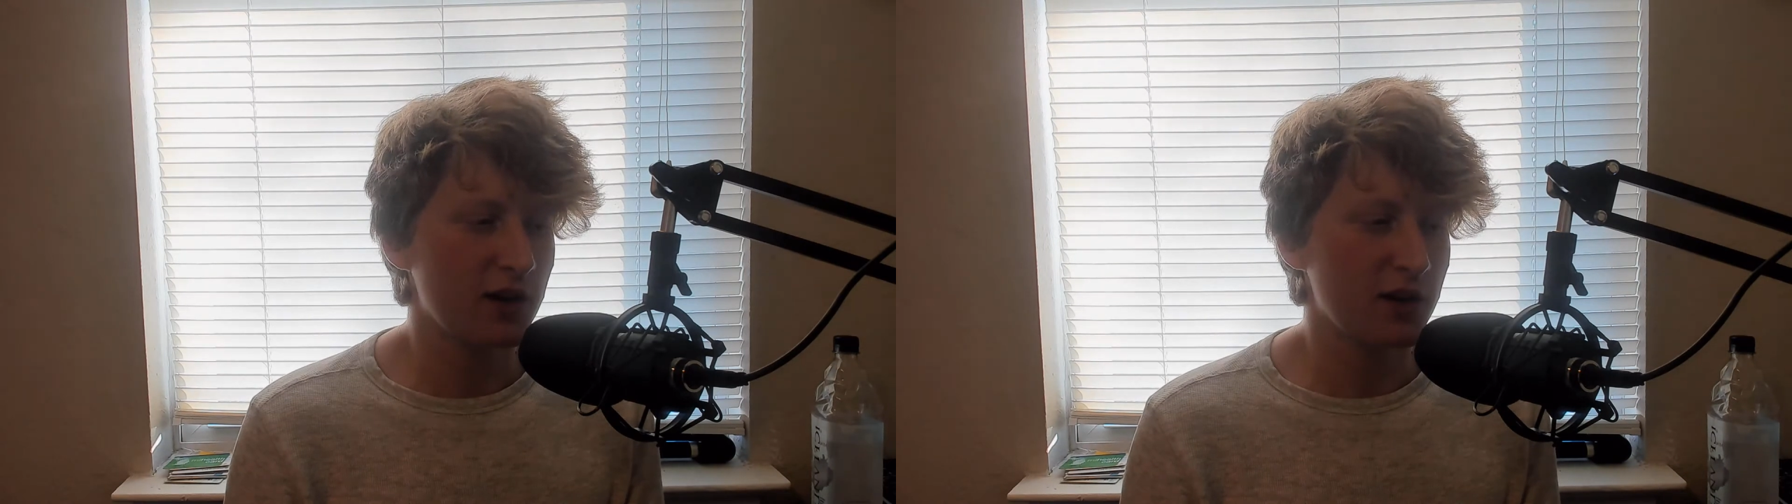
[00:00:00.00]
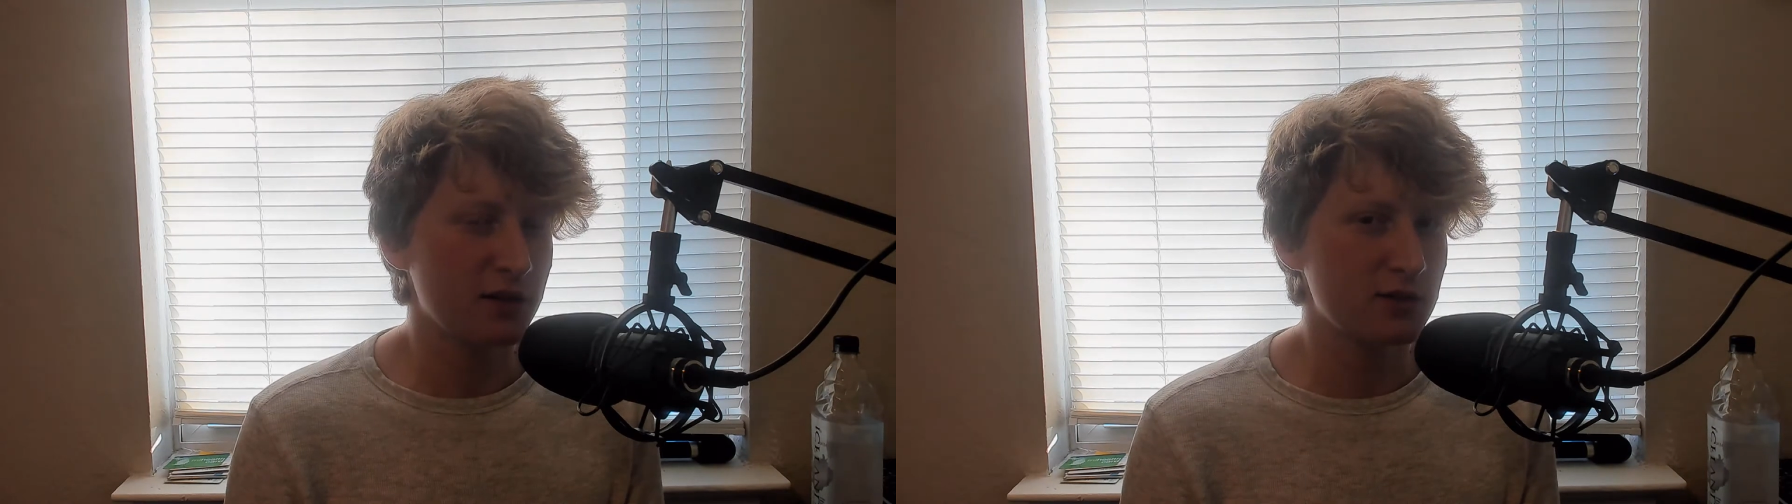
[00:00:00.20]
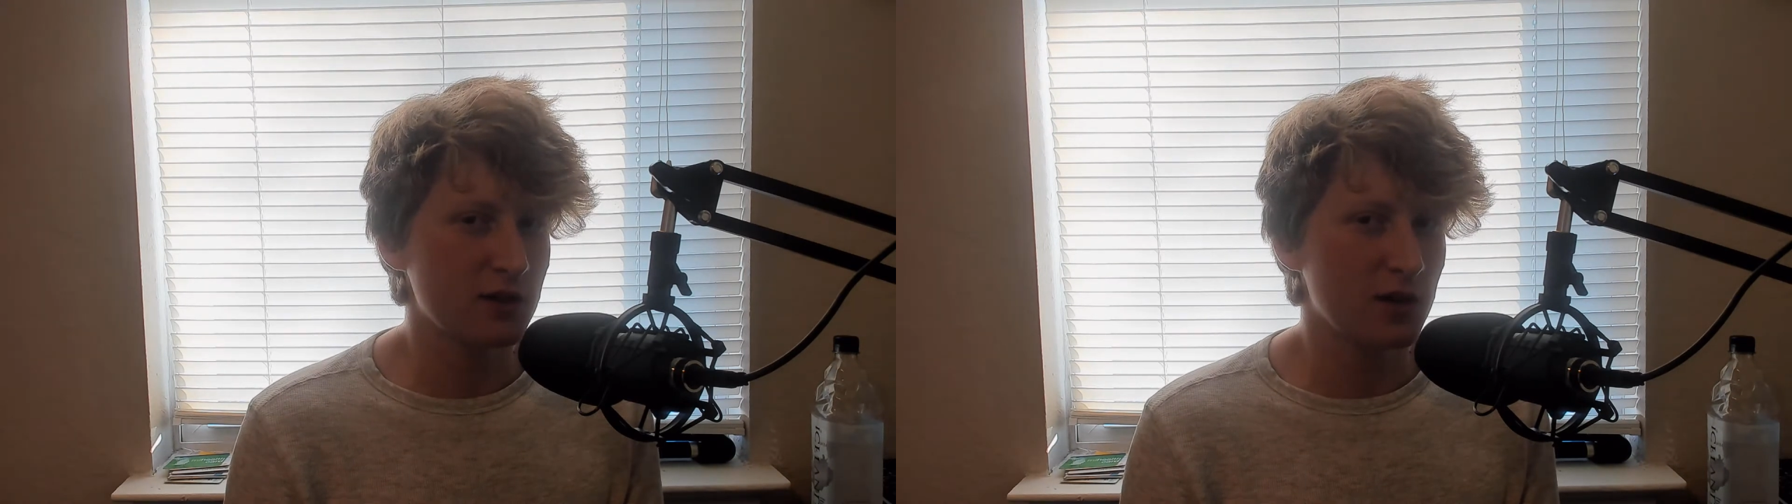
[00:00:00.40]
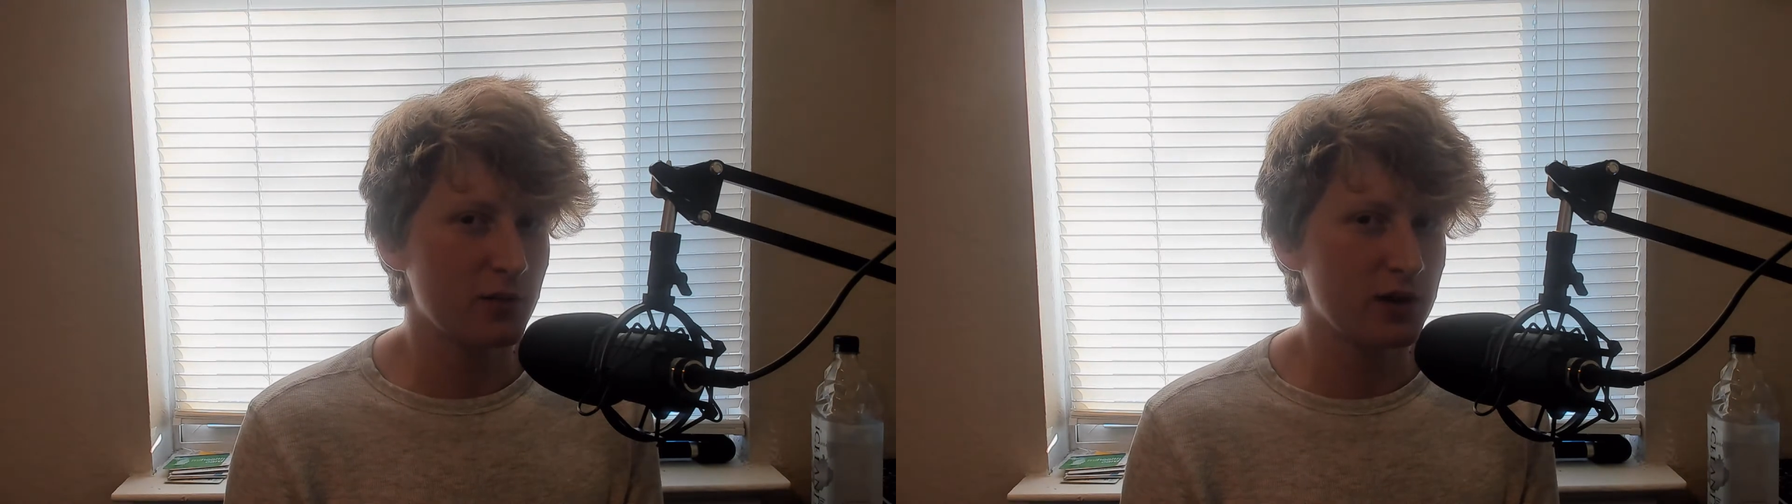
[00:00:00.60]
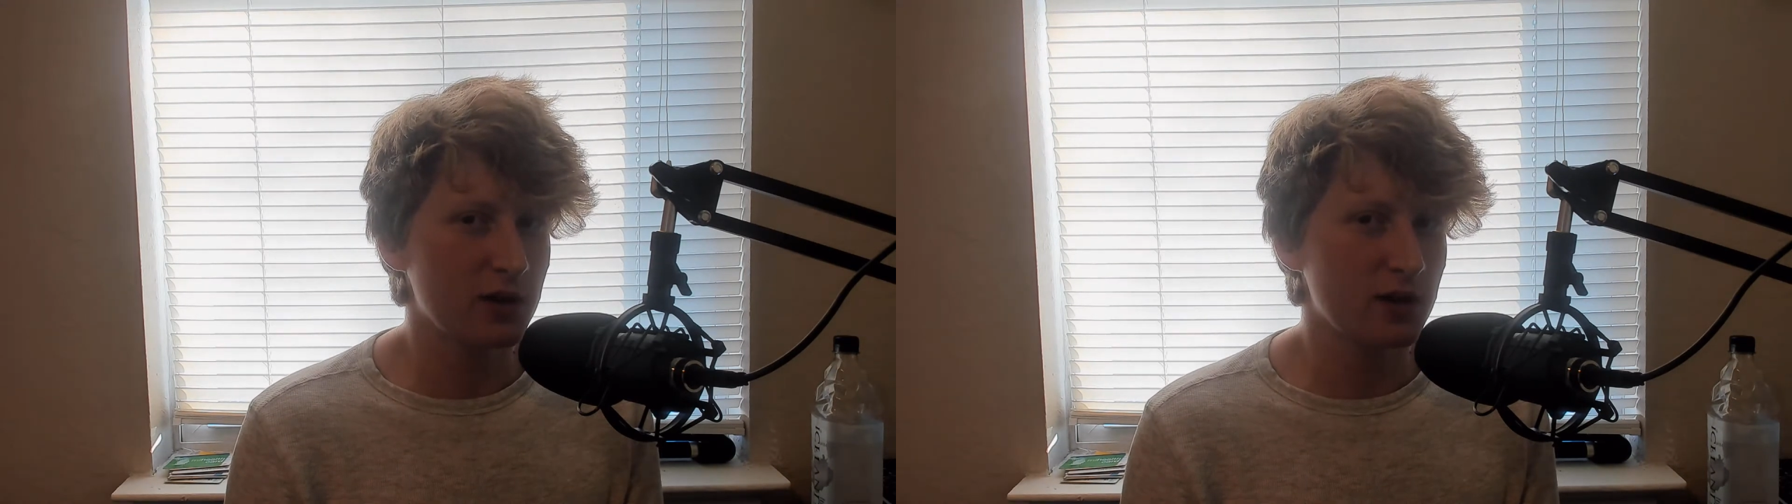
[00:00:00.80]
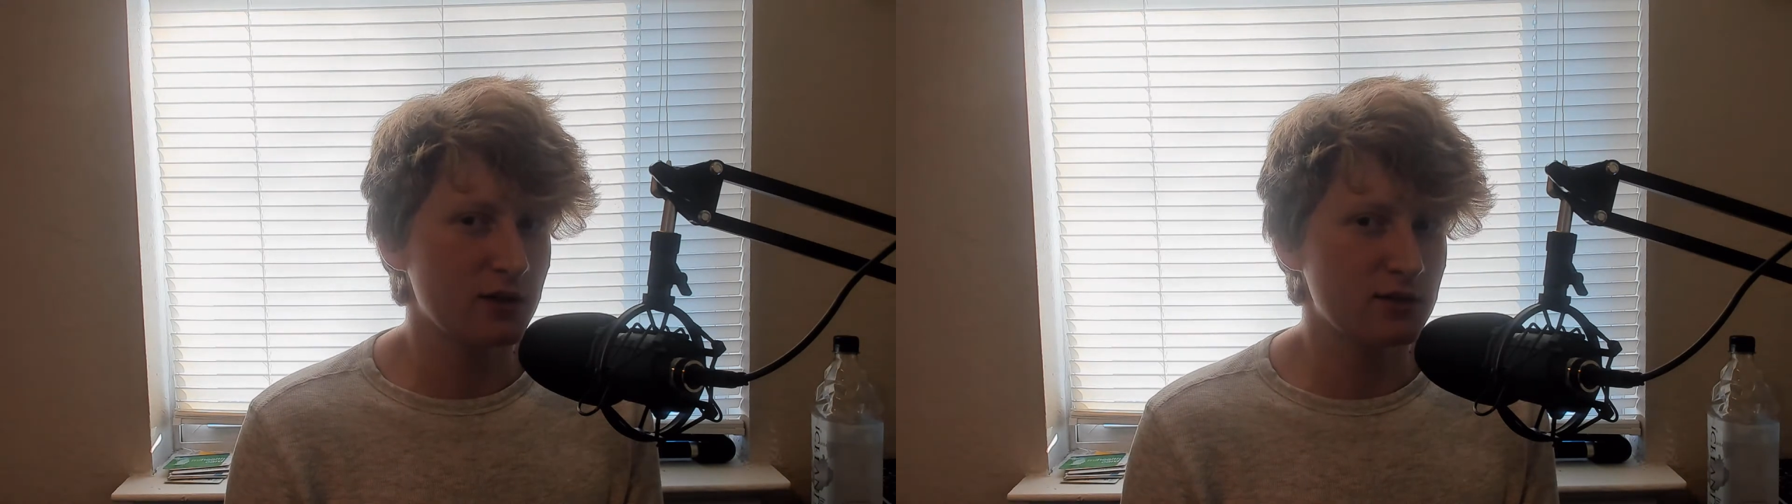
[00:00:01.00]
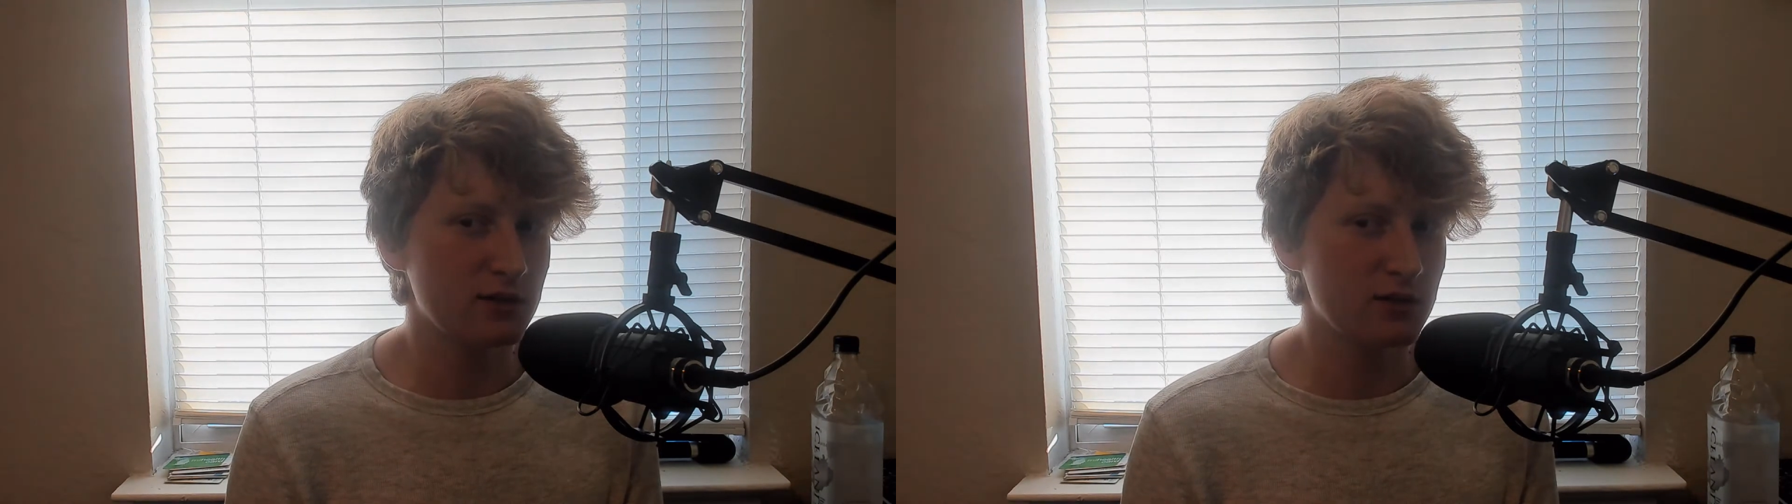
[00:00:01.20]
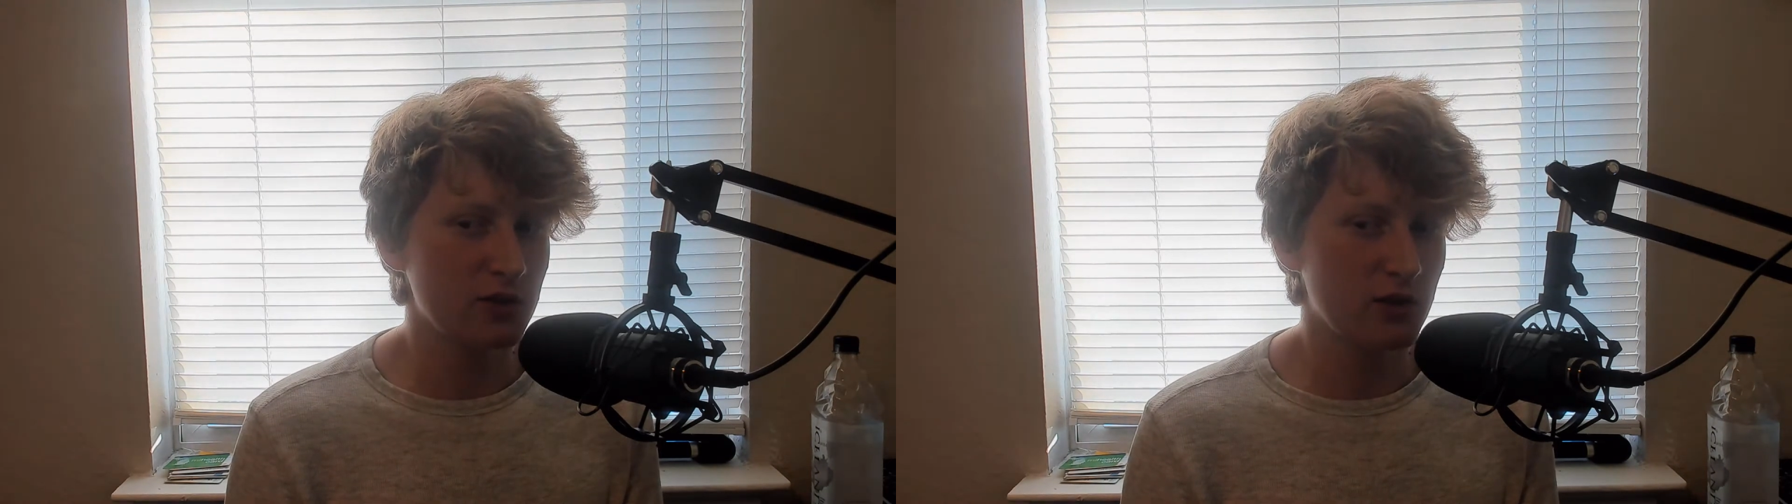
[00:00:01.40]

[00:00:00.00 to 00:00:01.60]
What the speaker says: accept it as,